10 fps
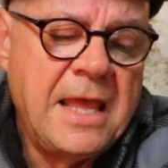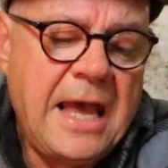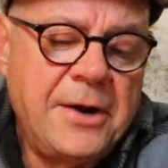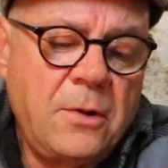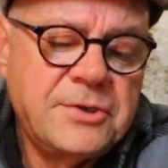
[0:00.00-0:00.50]

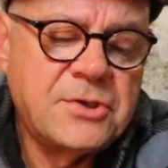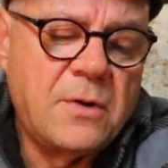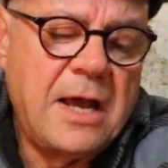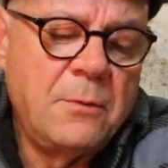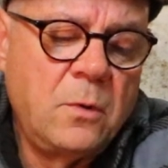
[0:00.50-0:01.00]
And
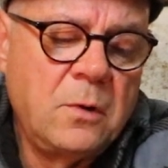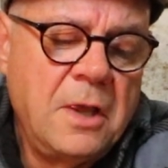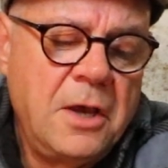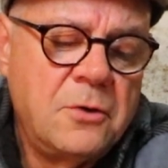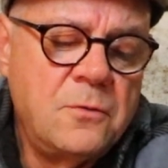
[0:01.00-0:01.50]
also I
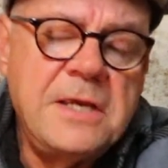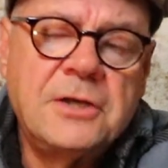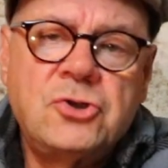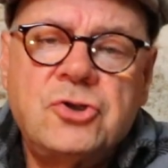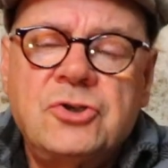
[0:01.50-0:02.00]
will
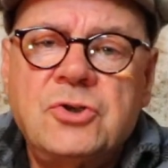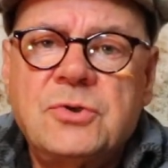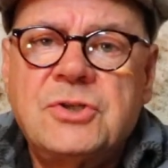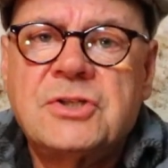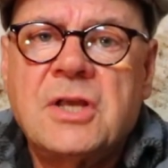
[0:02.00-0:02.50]

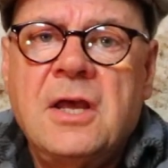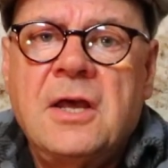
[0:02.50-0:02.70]
reintroduce